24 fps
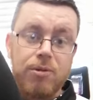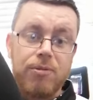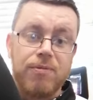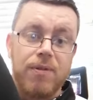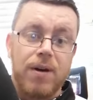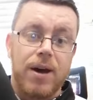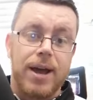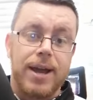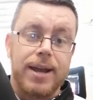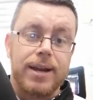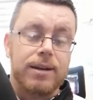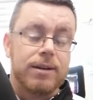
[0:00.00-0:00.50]

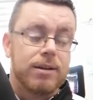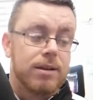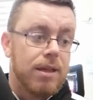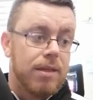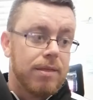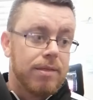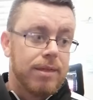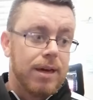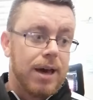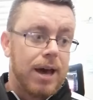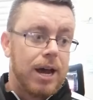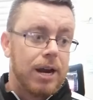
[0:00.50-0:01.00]
find
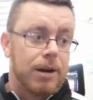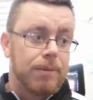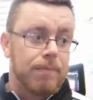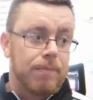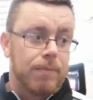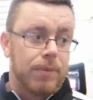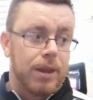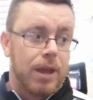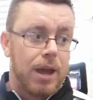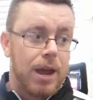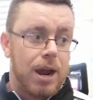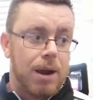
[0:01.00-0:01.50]
that
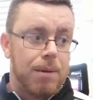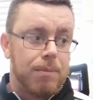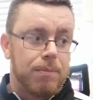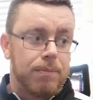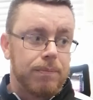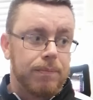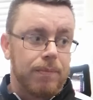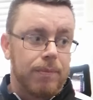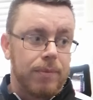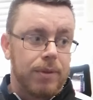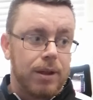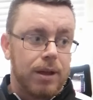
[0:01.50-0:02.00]

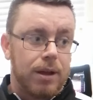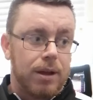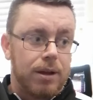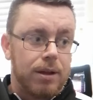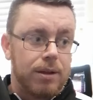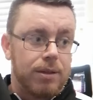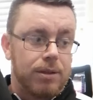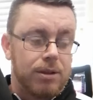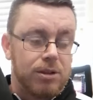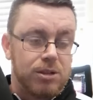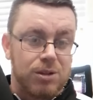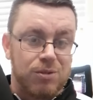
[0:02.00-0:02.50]

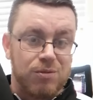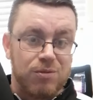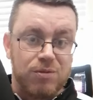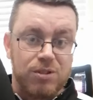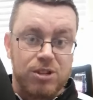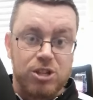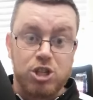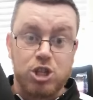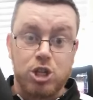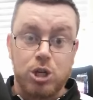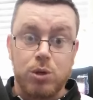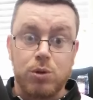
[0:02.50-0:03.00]
there's a
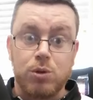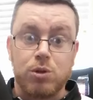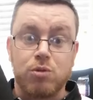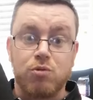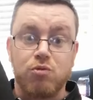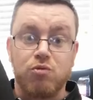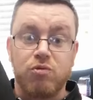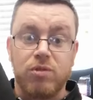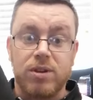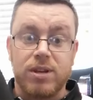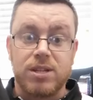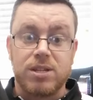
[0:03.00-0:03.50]
reduced
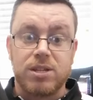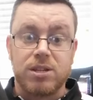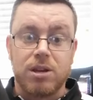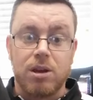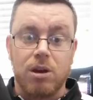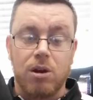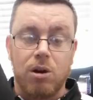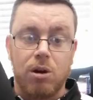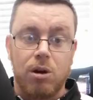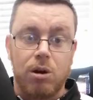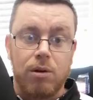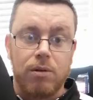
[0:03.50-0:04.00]
risk
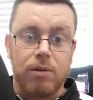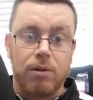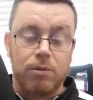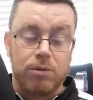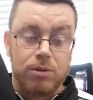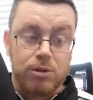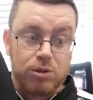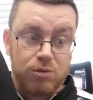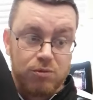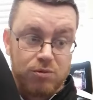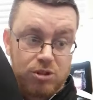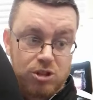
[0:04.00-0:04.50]
or
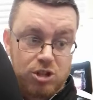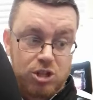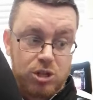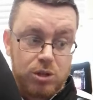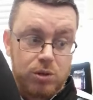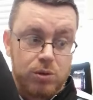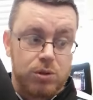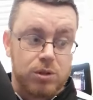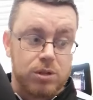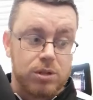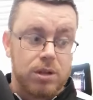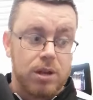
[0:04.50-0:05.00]
there's a
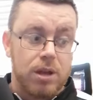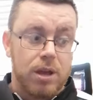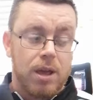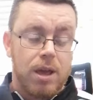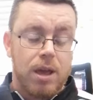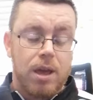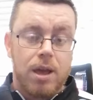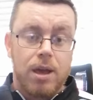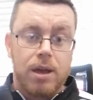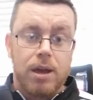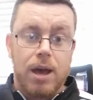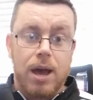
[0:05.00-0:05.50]
reduced
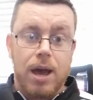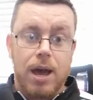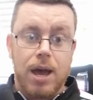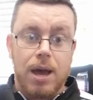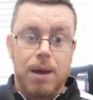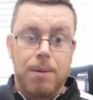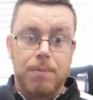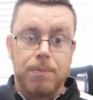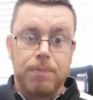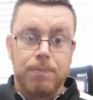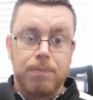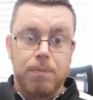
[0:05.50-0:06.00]

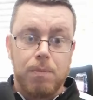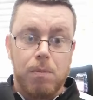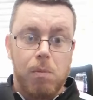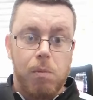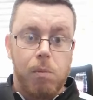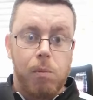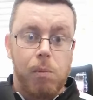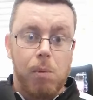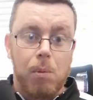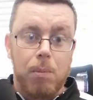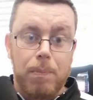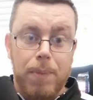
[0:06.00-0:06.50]

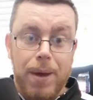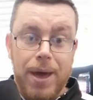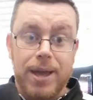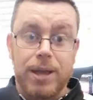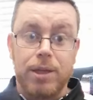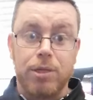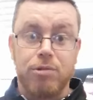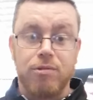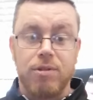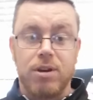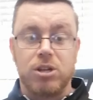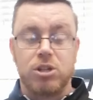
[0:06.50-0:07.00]

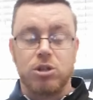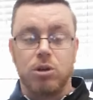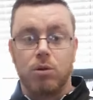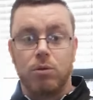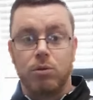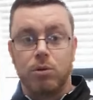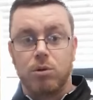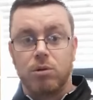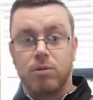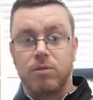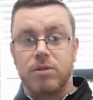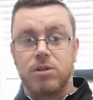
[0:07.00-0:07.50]
pain
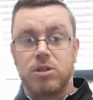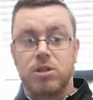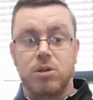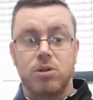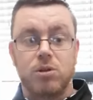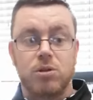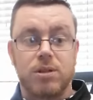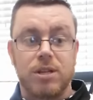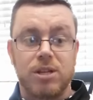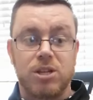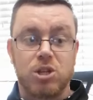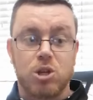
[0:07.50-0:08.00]
threshold or
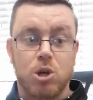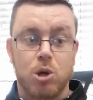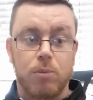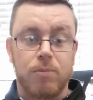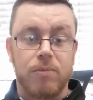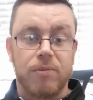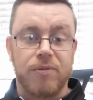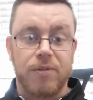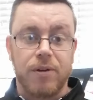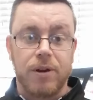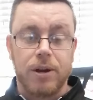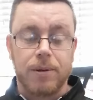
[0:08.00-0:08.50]
reduced
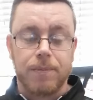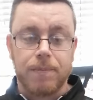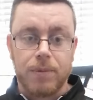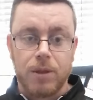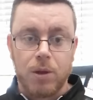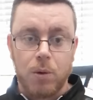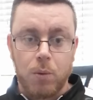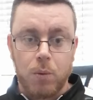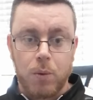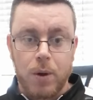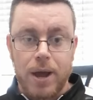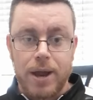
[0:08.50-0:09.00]
discomfort
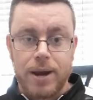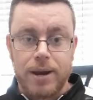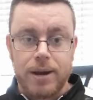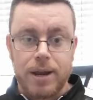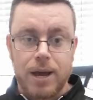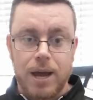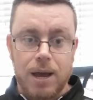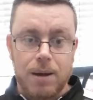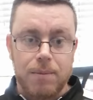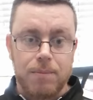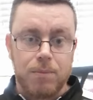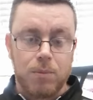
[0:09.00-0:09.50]
when
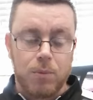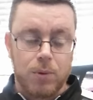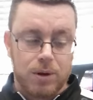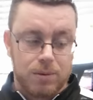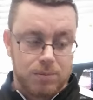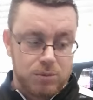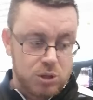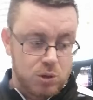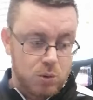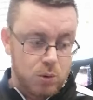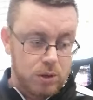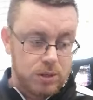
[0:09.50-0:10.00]

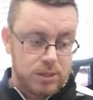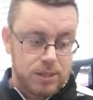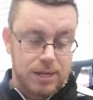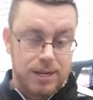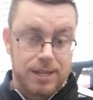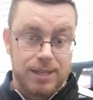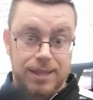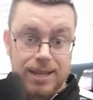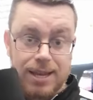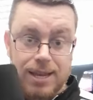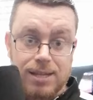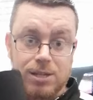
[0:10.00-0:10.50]
I'm squatting
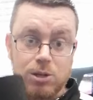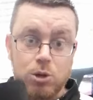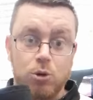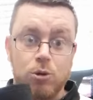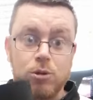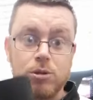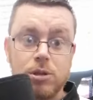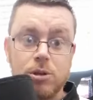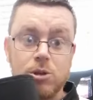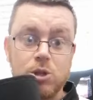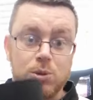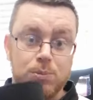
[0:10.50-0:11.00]
in these. It
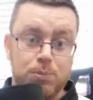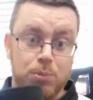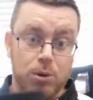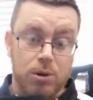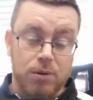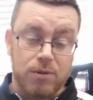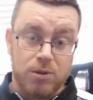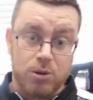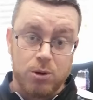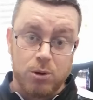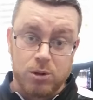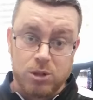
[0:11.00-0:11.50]
also
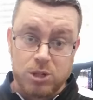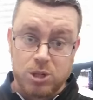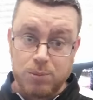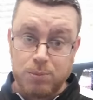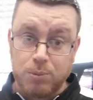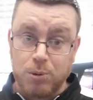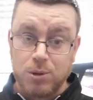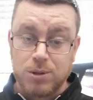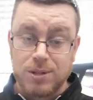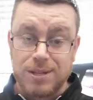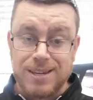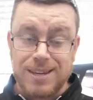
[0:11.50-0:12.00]

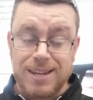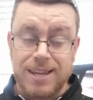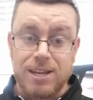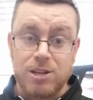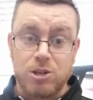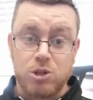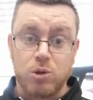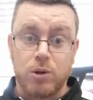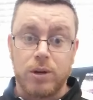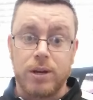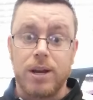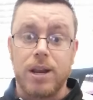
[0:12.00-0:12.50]
supports the knee
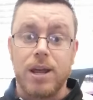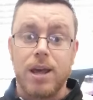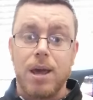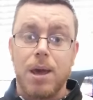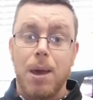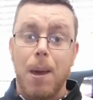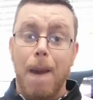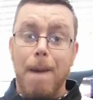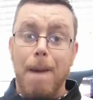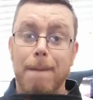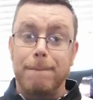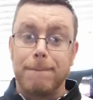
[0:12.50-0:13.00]
joint,
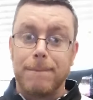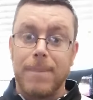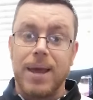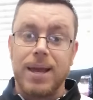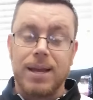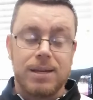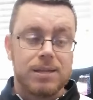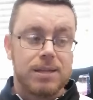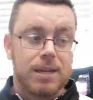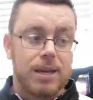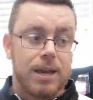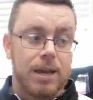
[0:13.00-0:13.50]

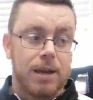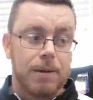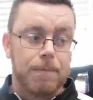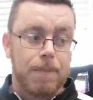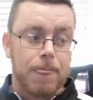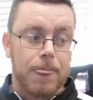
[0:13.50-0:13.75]
makes the